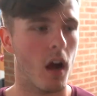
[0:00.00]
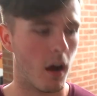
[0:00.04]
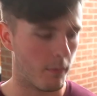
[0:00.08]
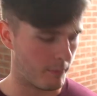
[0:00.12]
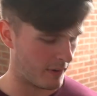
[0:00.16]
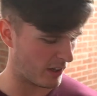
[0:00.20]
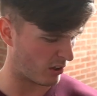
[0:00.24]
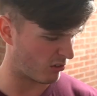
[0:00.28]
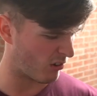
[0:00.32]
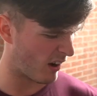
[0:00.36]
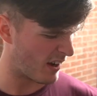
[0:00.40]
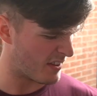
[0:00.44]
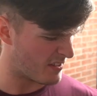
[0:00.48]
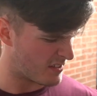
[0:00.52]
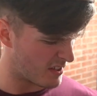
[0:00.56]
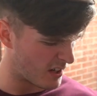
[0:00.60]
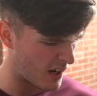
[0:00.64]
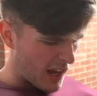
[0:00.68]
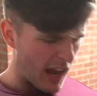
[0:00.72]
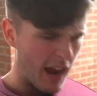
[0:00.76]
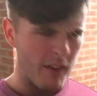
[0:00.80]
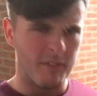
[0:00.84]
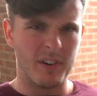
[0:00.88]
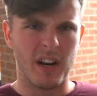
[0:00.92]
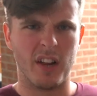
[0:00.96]
I mean, granted,
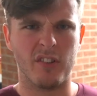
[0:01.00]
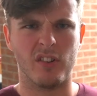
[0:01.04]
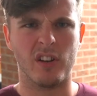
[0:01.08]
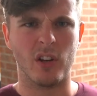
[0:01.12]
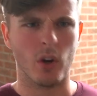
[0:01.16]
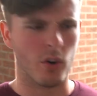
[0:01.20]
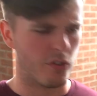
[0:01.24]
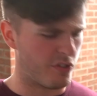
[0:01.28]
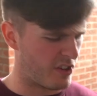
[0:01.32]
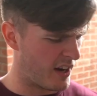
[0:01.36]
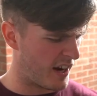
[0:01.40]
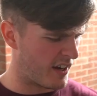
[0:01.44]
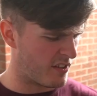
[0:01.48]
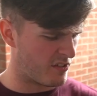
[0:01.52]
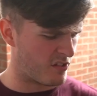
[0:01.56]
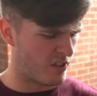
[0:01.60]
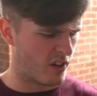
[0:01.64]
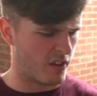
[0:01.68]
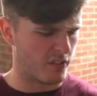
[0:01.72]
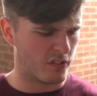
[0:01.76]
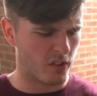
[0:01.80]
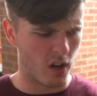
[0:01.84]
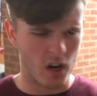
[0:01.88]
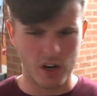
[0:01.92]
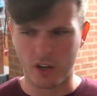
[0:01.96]
I haven't actually got changed
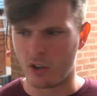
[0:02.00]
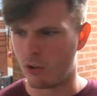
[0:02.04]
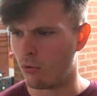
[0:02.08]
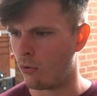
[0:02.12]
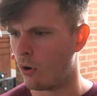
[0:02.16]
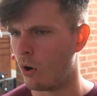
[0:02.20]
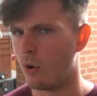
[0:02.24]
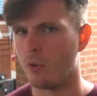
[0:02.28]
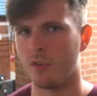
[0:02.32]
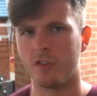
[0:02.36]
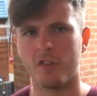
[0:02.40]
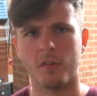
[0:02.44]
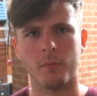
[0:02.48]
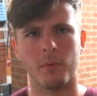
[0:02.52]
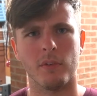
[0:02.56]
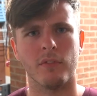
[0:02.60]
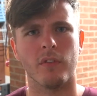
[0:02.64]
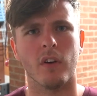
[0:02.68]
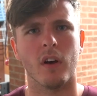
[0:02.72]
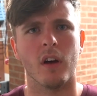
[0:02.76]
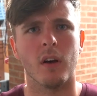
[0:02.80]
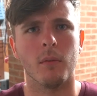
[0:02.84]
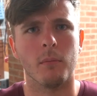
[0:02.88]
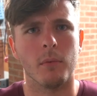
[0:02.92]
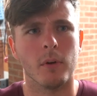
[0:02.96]
yet. It's kind of gross, to be
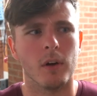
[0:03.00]
fair.